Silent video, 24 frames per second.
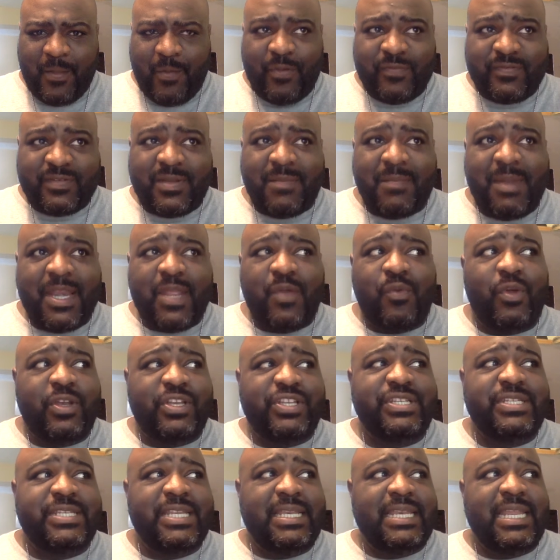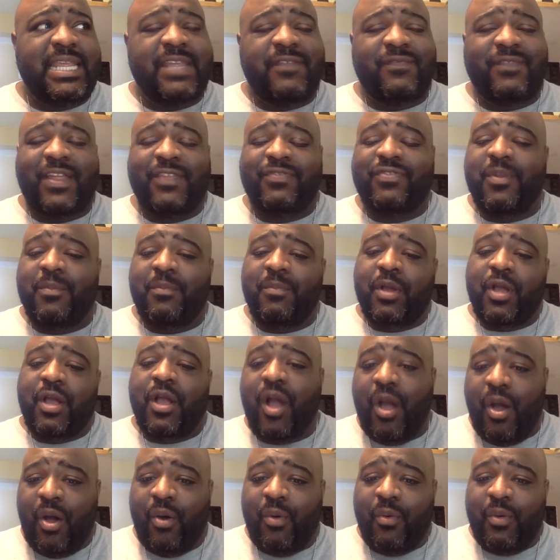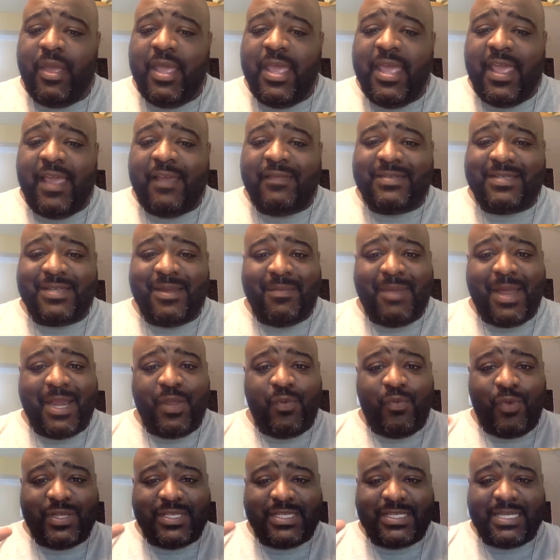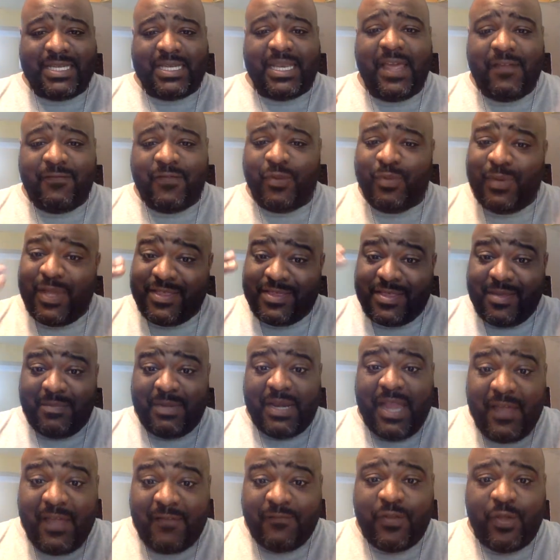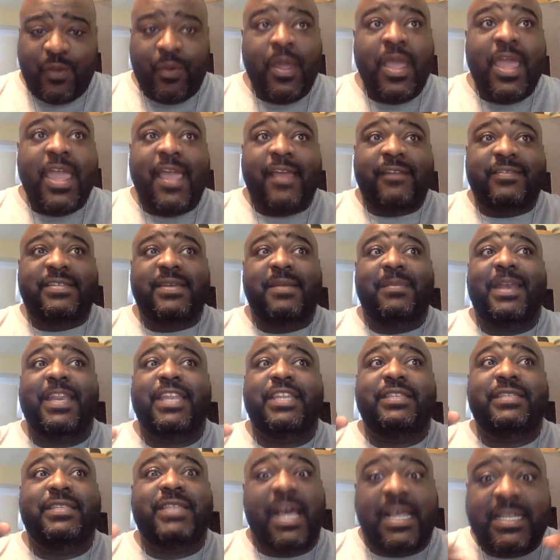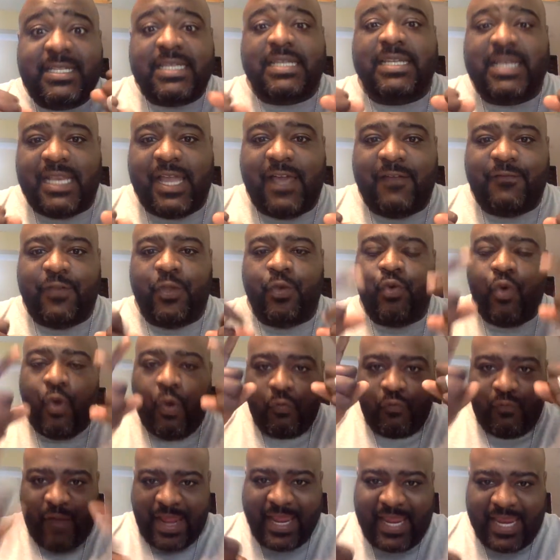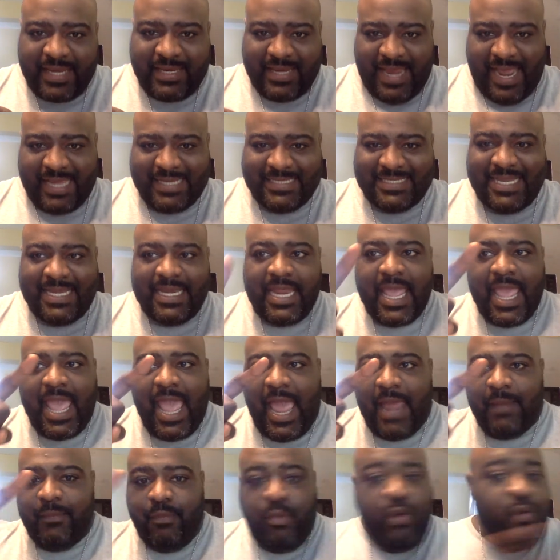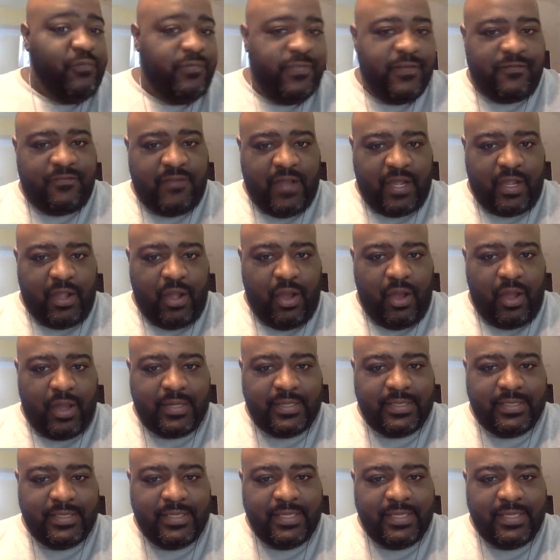If somebody wants to leave, let them go. If somebody wants to love you, let them love you. If somebody doesn't love you, recognize it and move the fuck on.